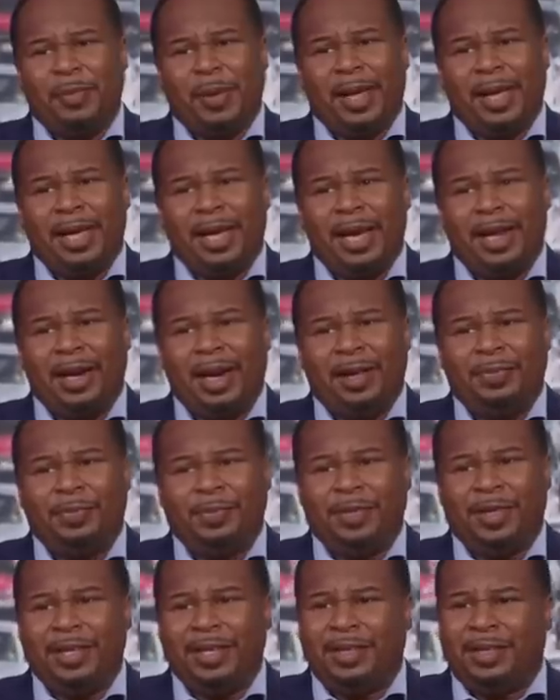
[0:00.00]
man.
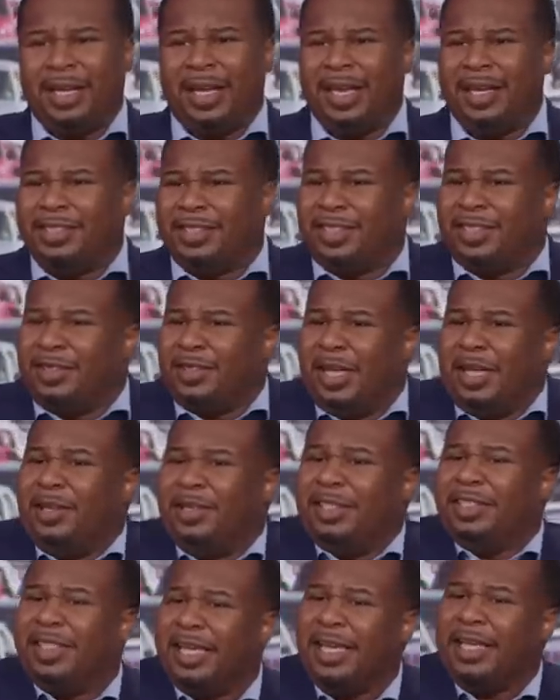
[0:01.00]

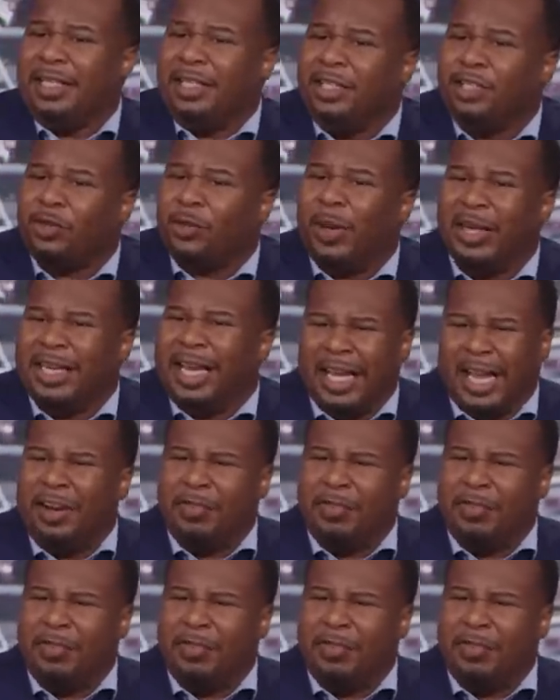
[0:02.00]
It didn't quite, like,